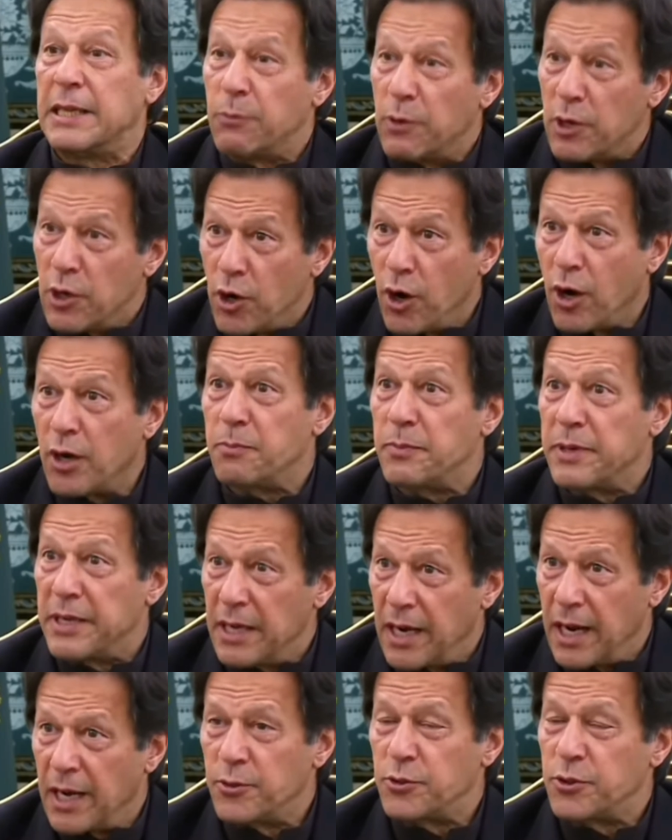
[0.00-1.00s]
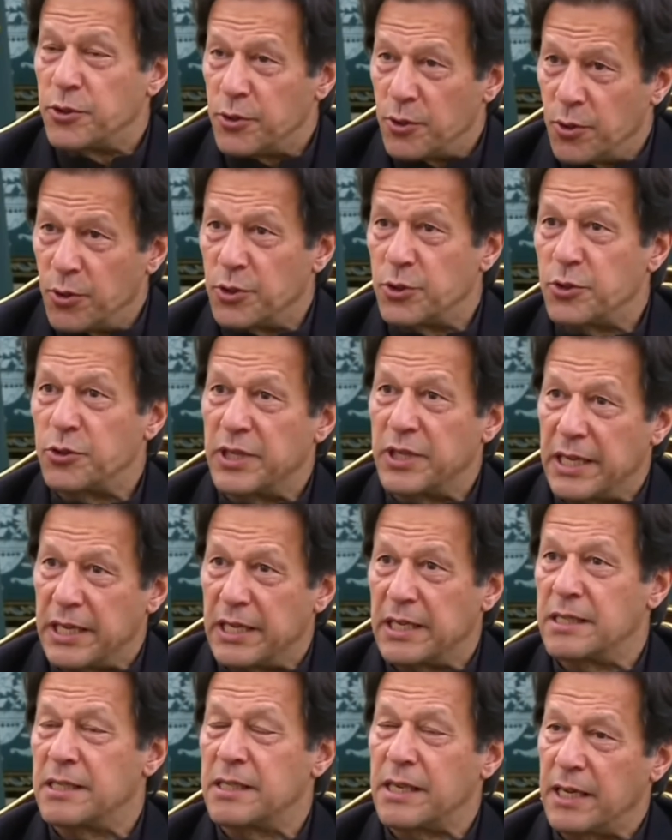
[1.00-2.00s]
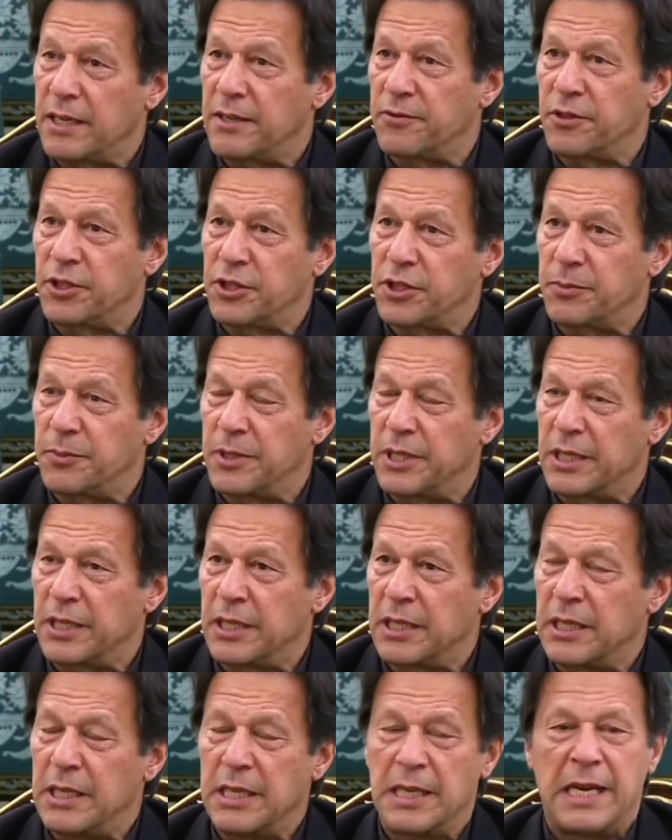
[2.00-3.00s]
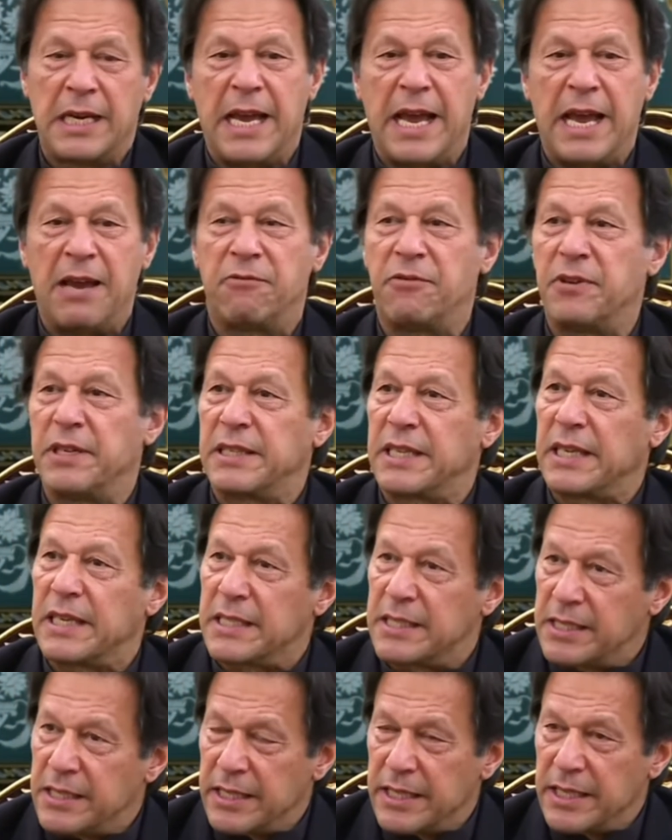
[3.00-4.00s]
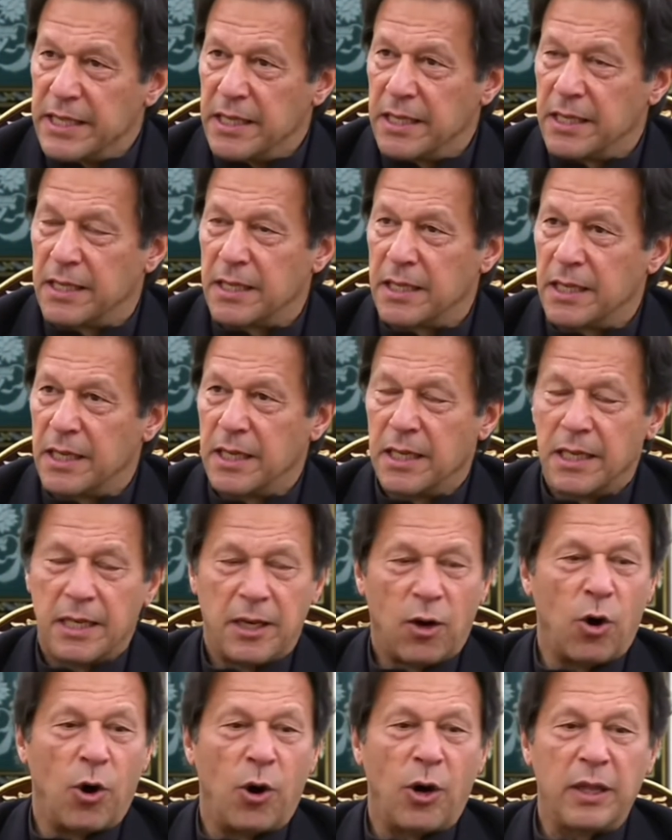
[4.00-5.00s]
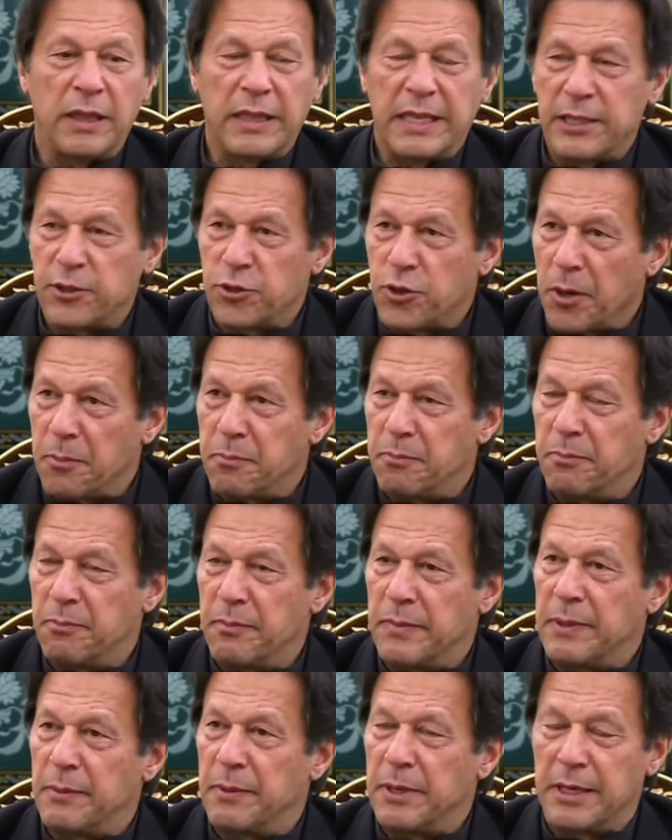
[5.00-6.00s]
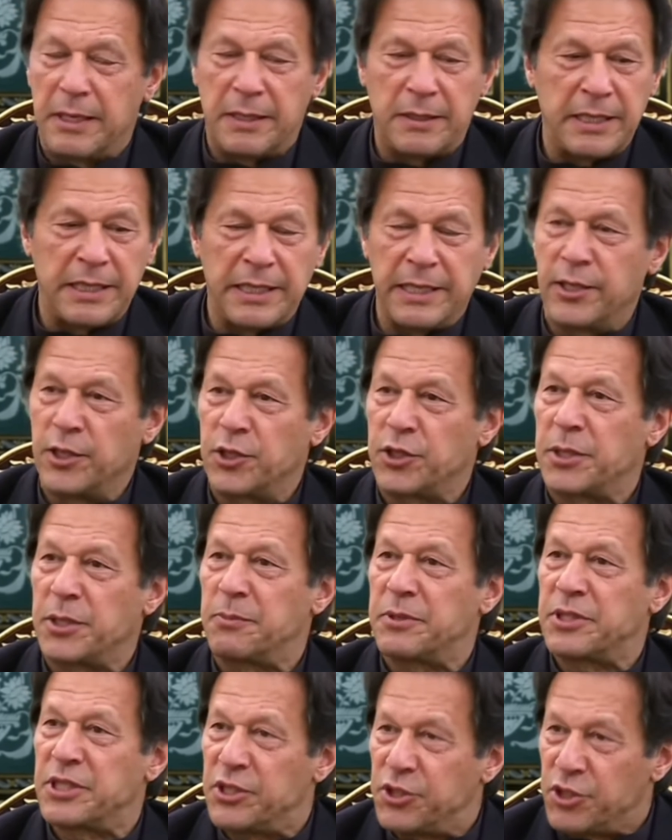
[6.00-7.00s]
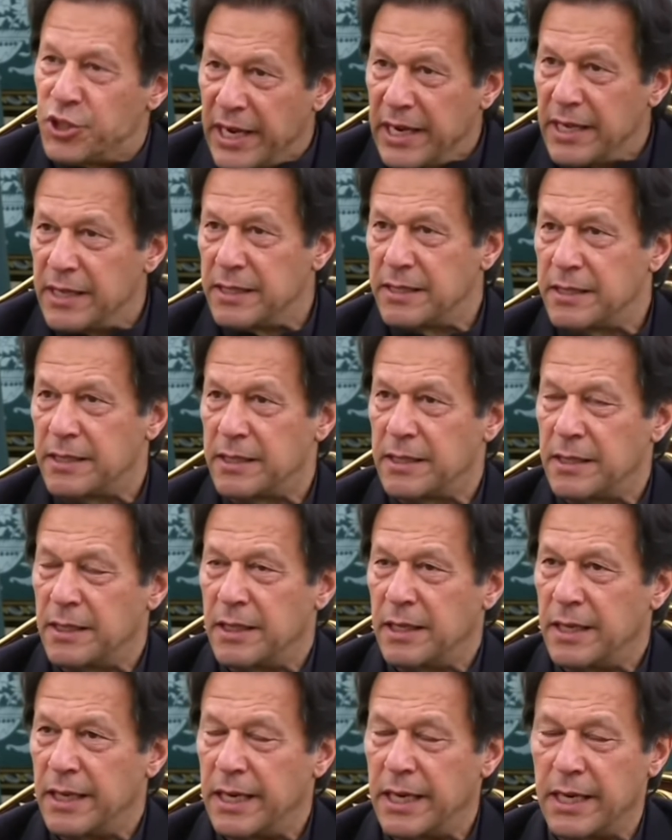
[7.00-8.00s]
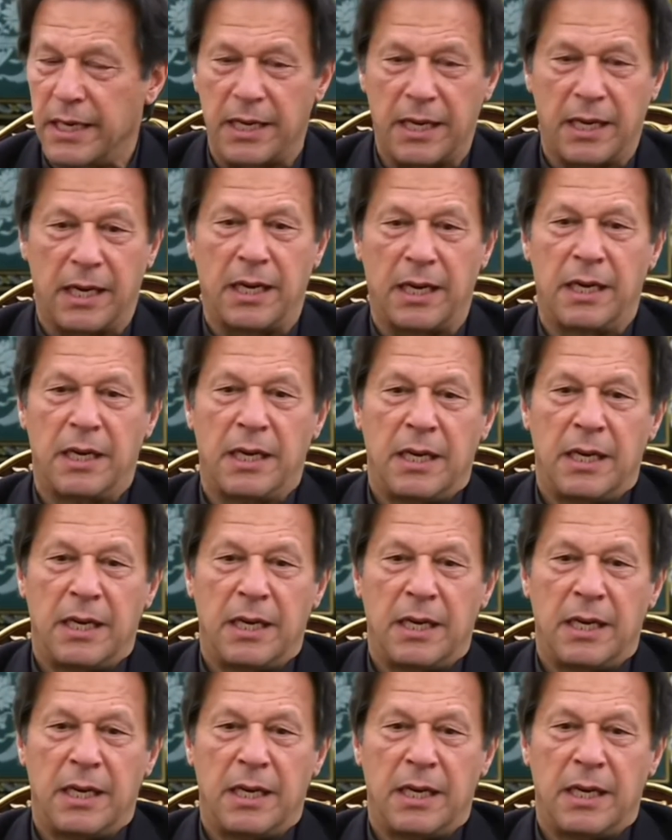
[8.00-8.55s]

will not be allowed to go to the Indian side of Kashmir. Everything is sealed. All the top leadership is in jails in India.